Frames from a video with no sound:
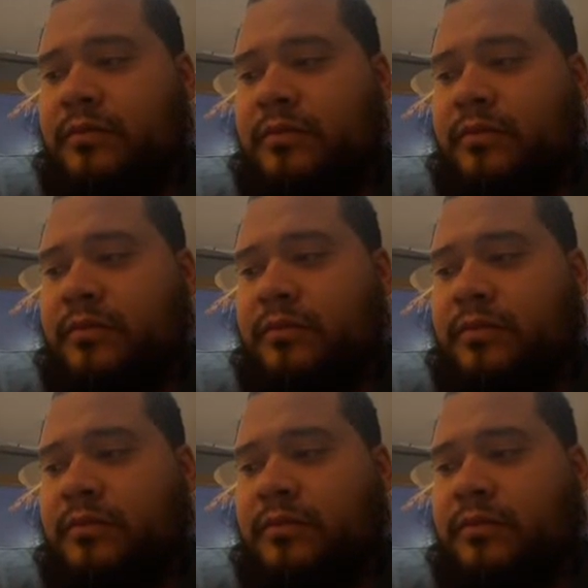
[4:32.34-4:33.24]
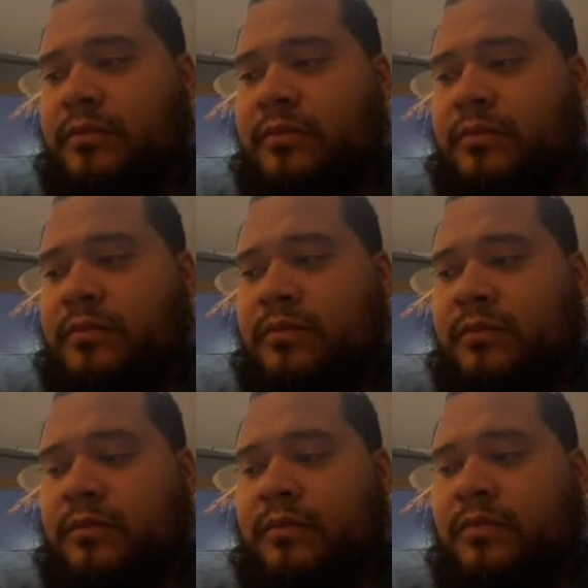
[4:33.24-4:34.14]

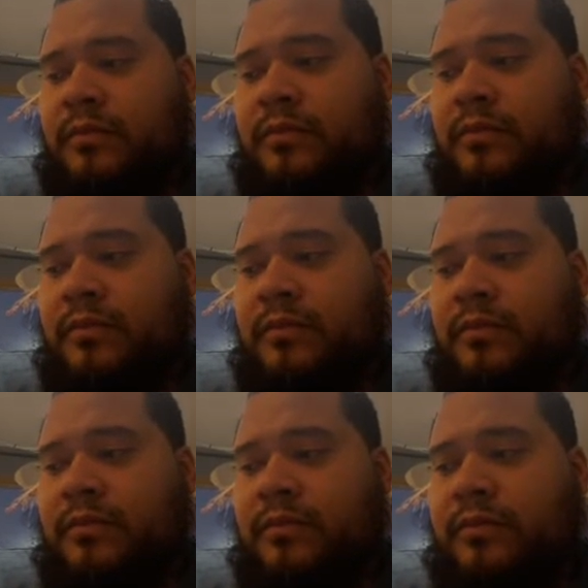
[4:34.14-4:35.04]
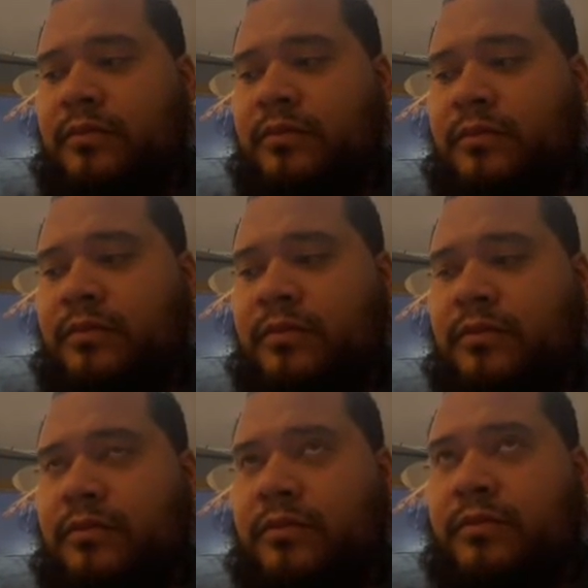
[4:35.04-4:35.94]

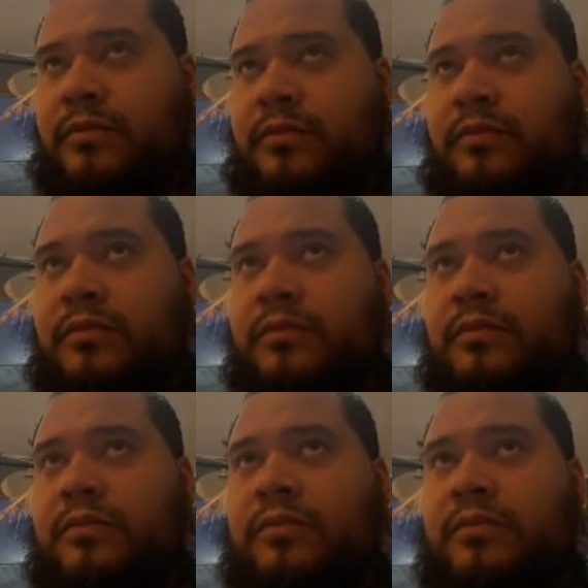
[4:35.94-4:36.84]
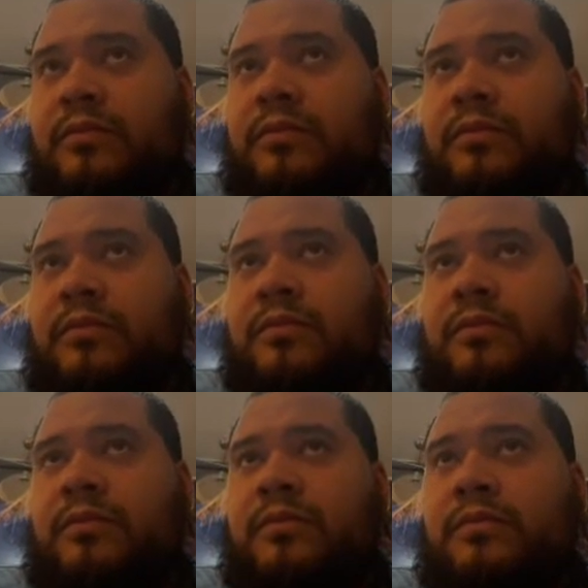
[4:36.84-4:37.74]

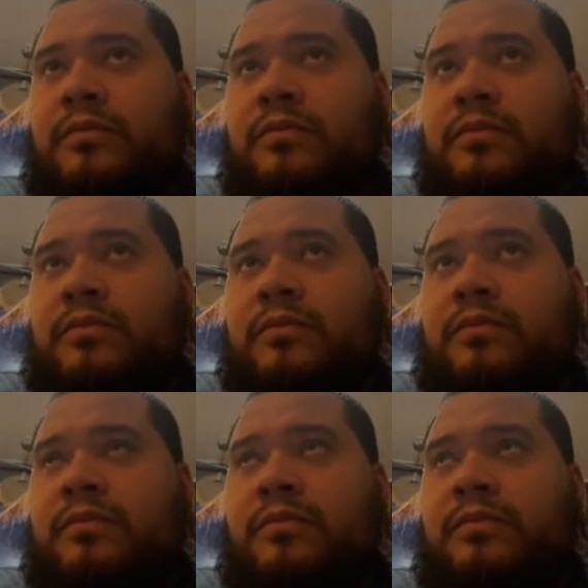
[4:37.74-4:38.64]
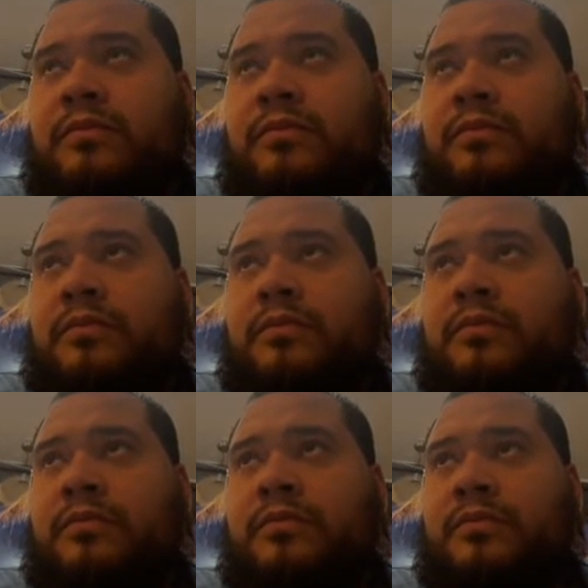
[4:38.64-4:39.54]

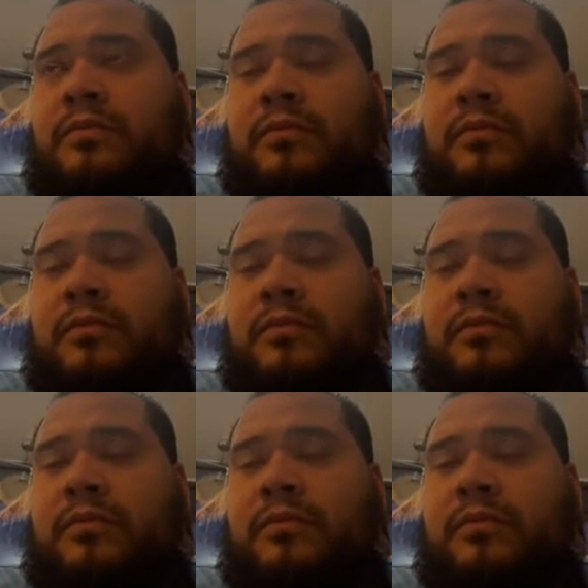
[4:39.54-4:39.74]
(not speaking)